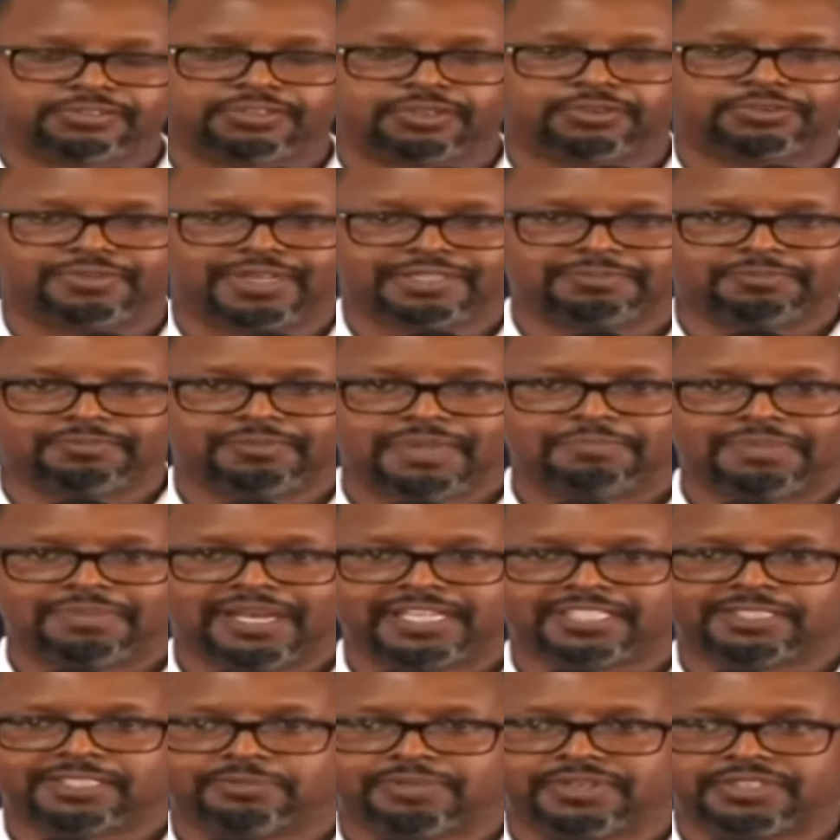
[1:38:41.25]
sort of in
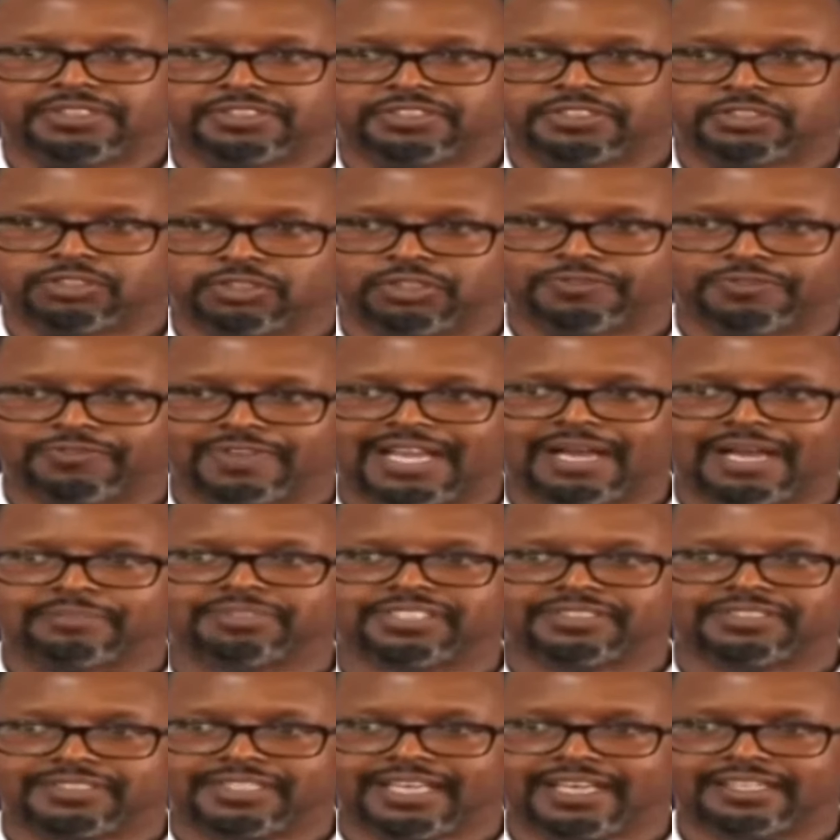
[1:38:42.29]
my experience, just sort of
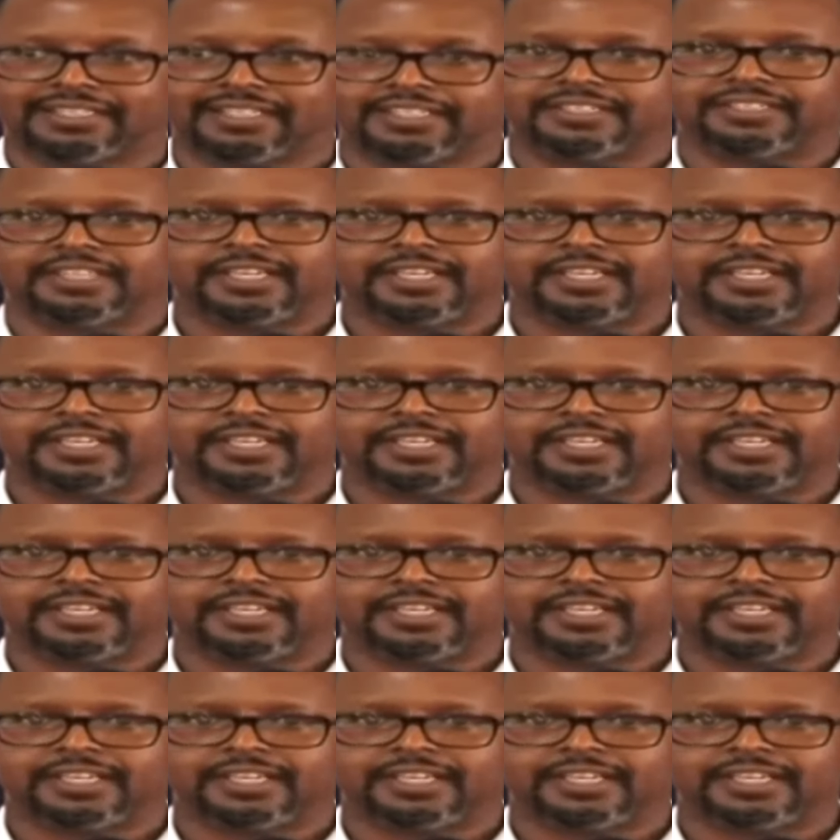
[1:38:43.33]
captures that.